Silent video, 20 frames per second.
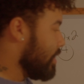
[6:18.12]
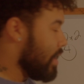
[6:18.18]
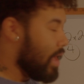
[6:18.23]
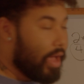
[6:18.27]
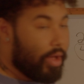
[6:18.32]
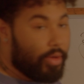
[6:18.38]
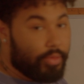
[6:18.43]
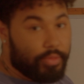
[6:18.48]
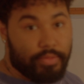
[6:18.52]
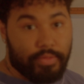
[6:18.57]

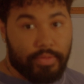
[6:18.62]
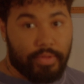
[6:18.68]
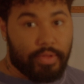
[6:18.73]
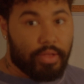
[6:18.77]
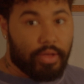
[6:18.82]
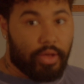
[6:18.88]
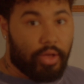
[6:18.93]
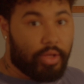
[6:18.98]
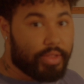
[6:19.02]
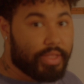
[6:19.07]
down
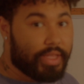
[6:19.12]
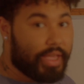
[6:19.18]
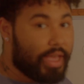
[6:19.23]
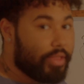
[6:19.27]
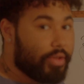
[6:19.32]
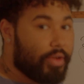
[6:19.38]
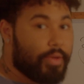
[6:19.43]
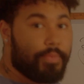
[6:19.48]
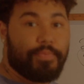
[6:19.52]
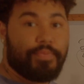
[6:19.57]

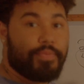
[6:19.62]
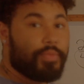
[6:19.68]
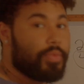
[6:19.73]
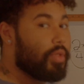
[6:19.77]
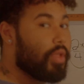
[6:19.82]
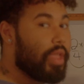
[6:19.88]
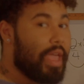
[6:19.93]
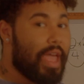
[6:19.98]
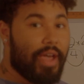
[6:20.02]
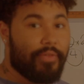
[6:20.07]
altogether,
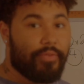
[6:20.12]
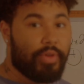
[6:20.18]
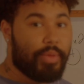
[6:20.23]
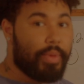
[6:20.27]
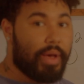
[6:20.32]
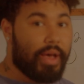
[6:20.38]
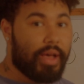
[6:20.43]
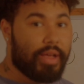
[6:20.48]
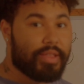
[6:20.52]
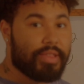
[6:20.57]
every
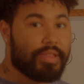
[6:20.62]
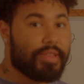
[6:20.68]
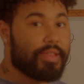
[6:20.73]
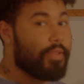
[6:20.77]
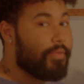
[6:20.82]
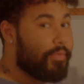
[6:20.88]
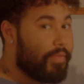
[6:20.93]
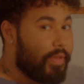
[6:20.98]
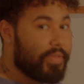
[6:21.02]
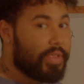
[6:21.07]
box,
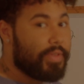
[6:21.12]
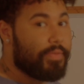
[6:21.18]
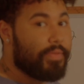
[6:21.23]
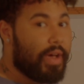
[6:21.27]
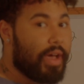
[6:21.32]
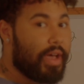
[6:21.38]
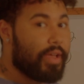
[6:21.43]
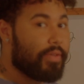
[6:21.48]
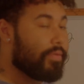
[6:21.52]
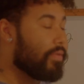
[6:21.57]

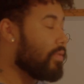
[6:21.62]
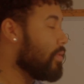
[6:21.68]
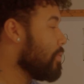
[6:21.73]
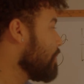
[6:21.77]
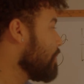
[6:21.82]
55,